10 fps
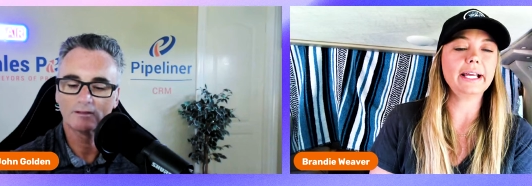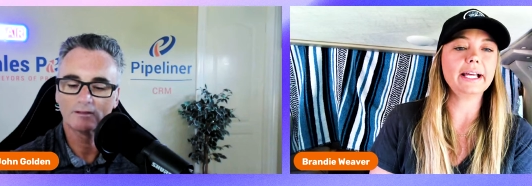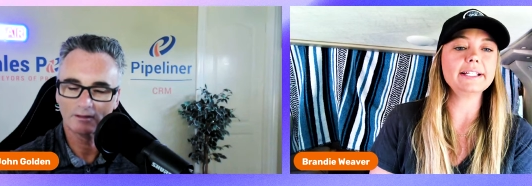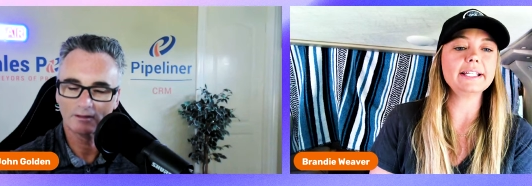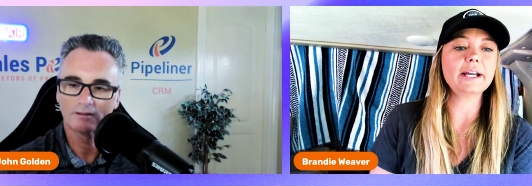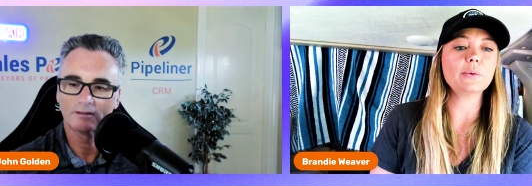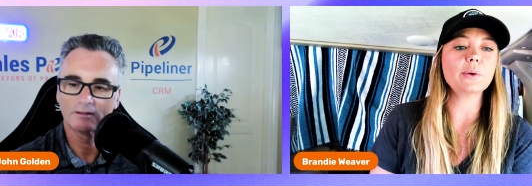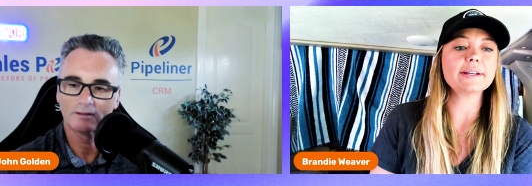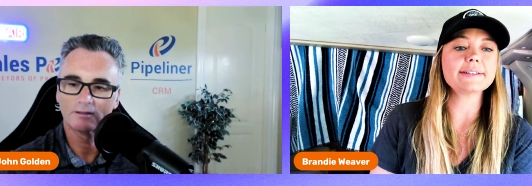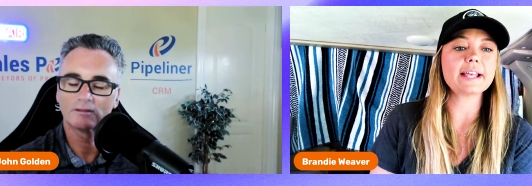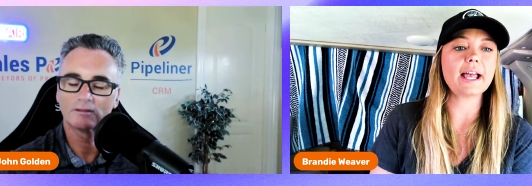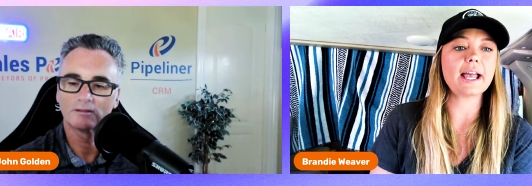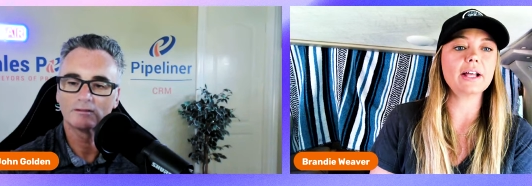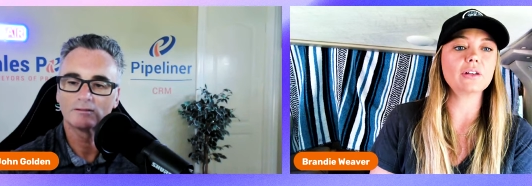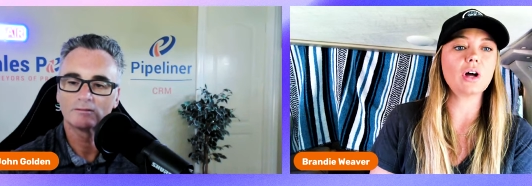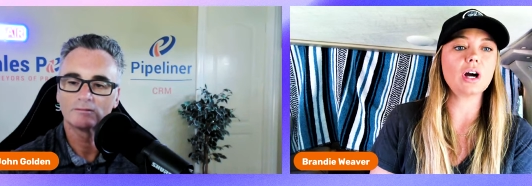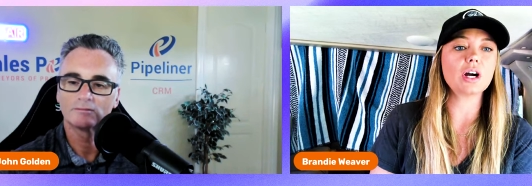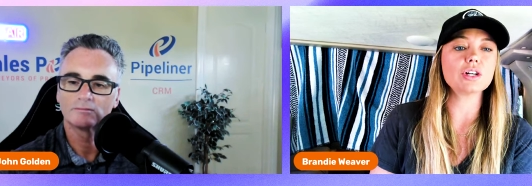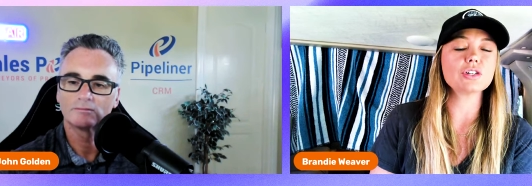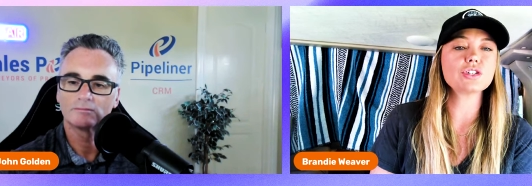Speaker 1: And it was a
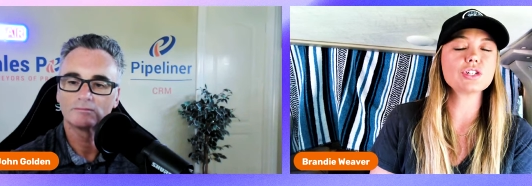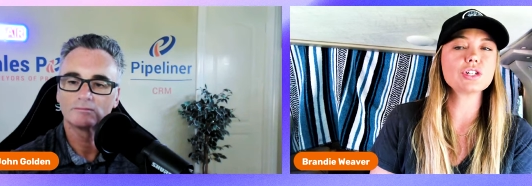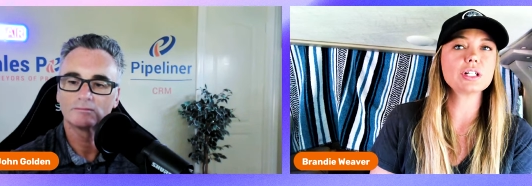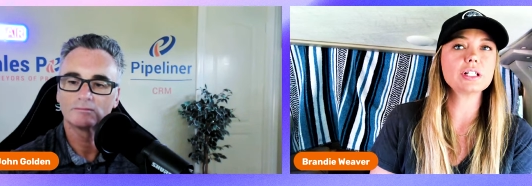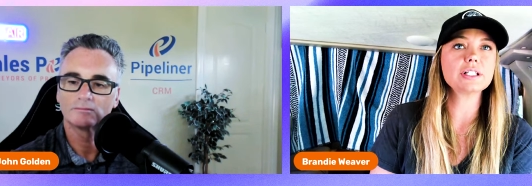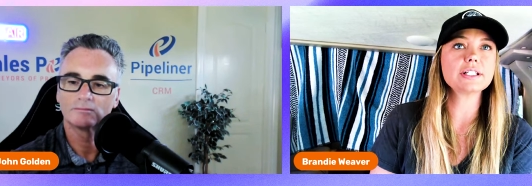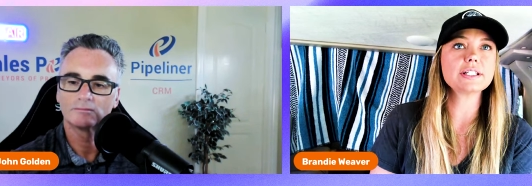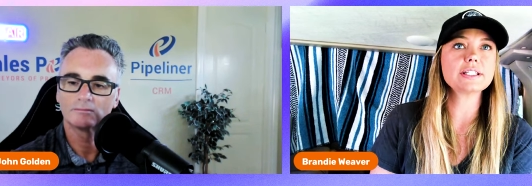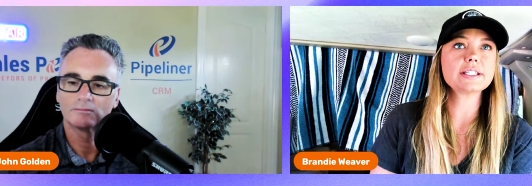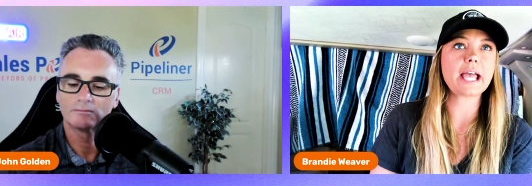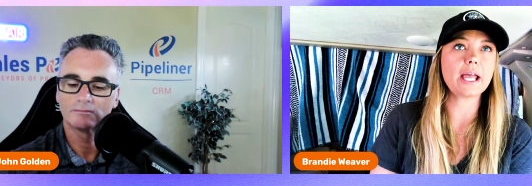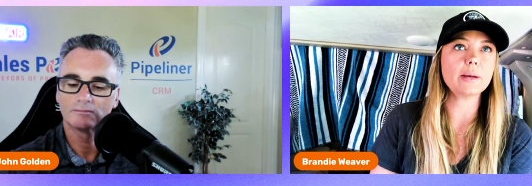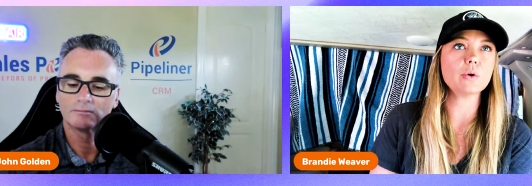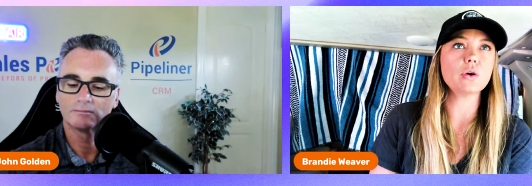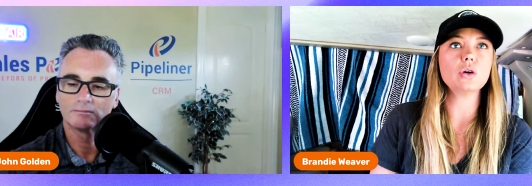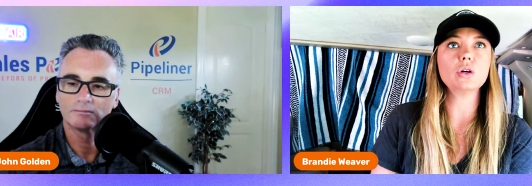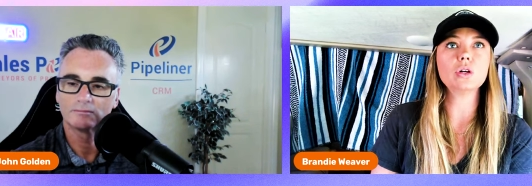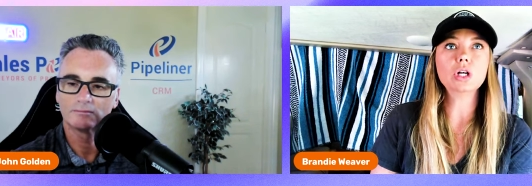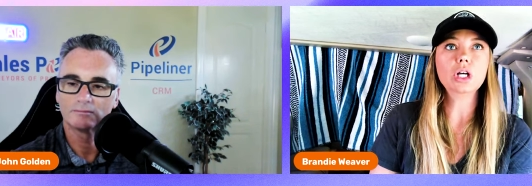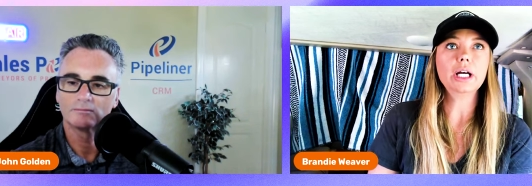large
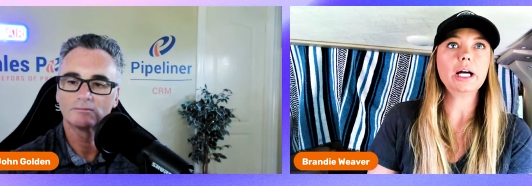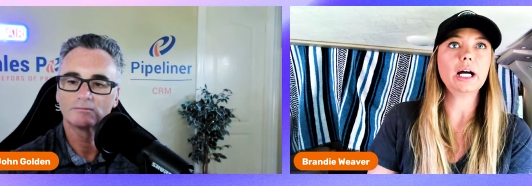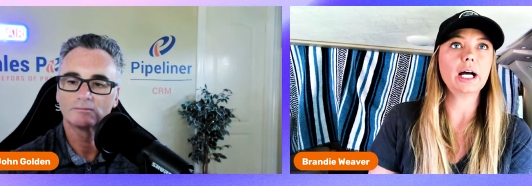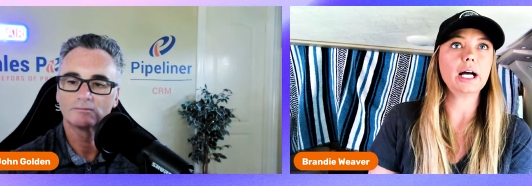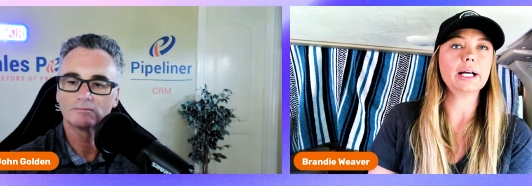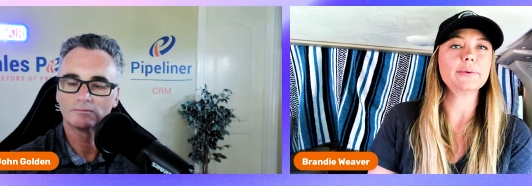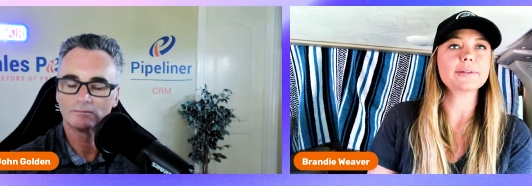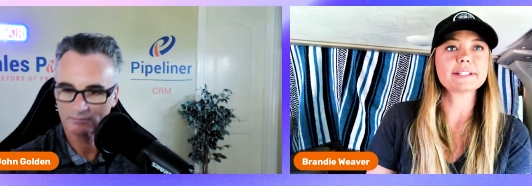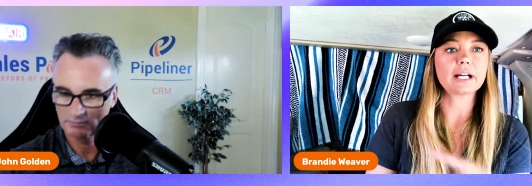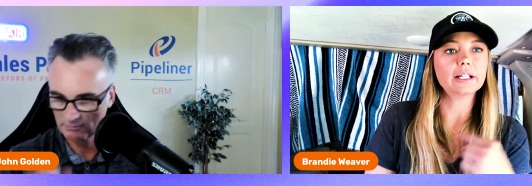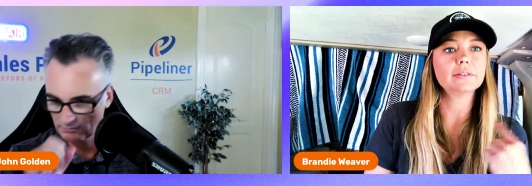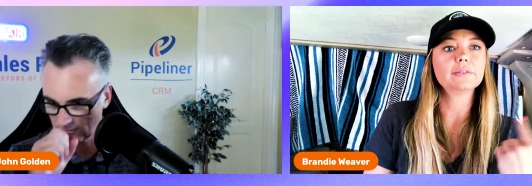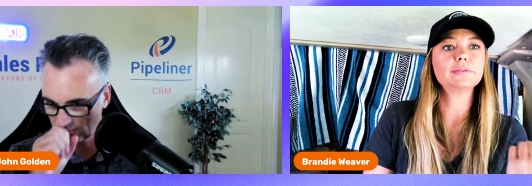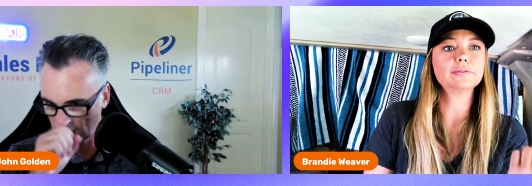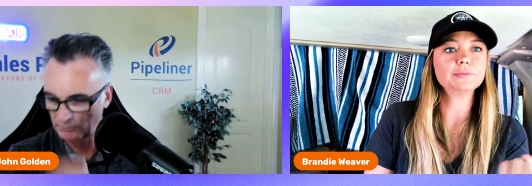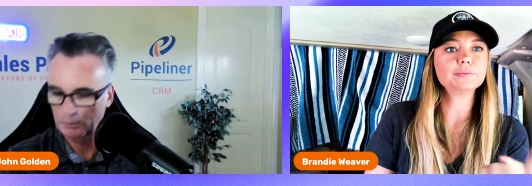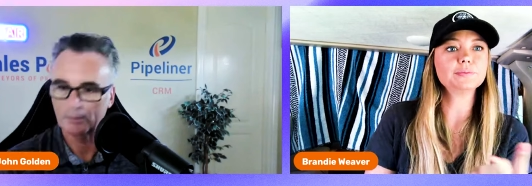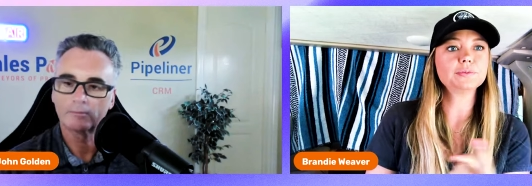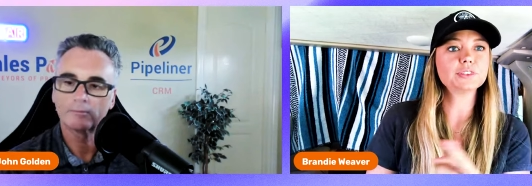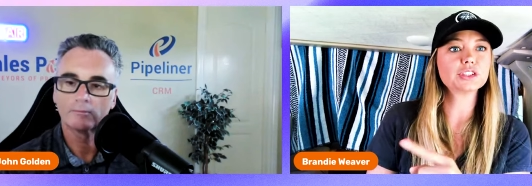table. Uh, it was kind of,
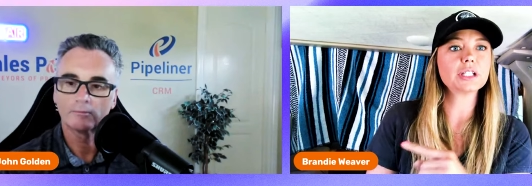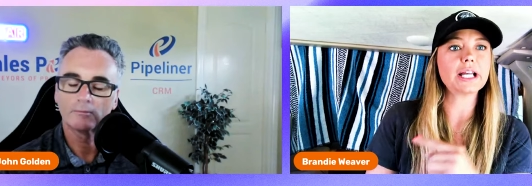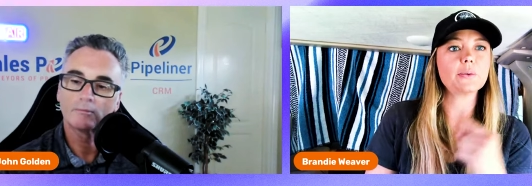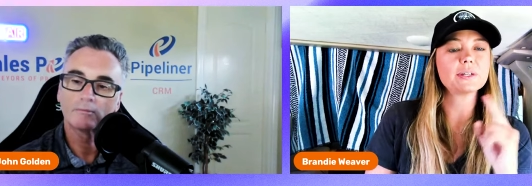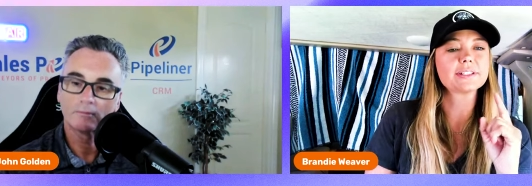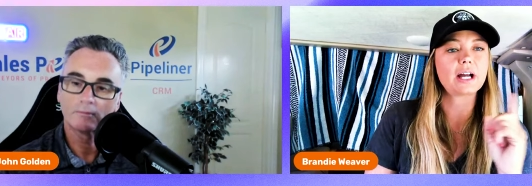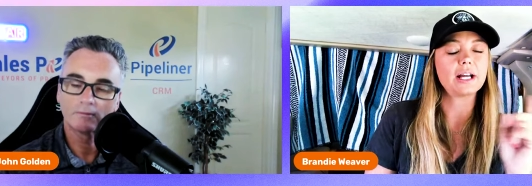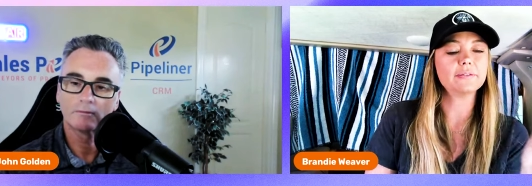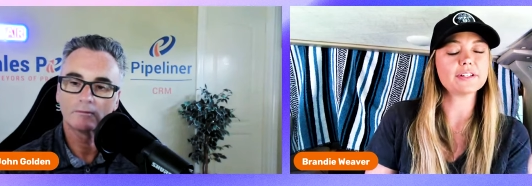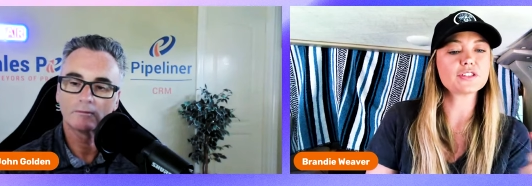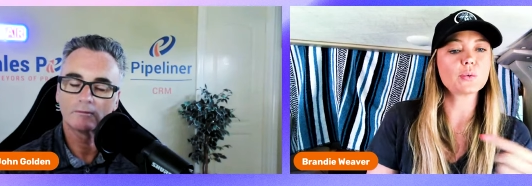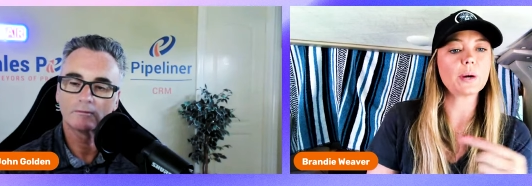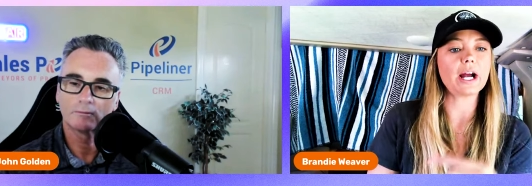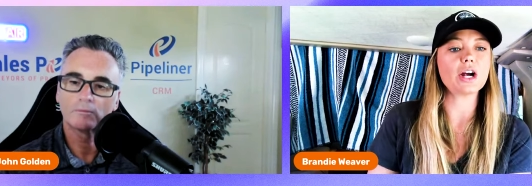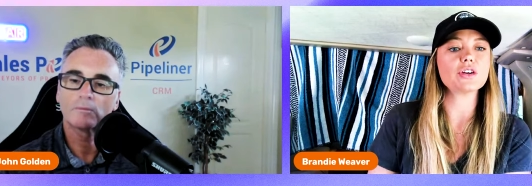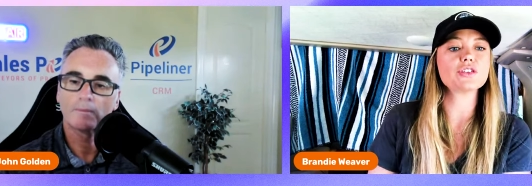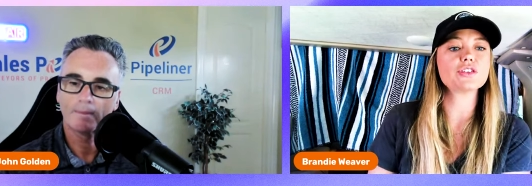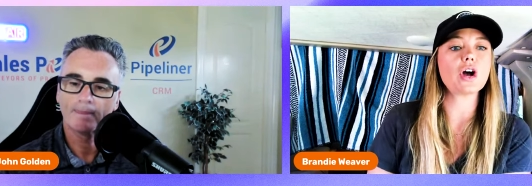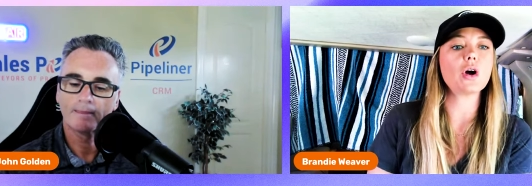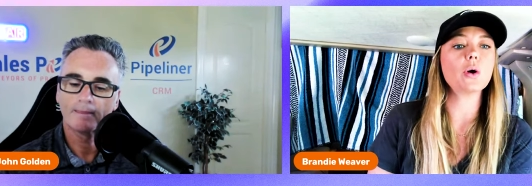it was kind of a square.
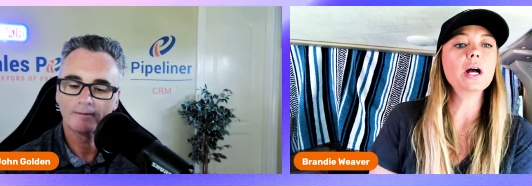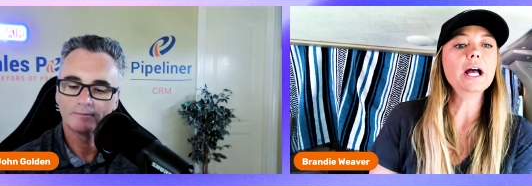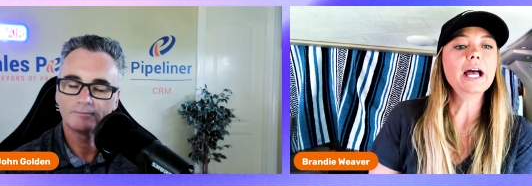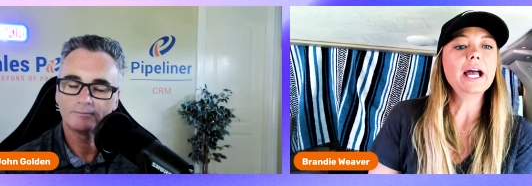So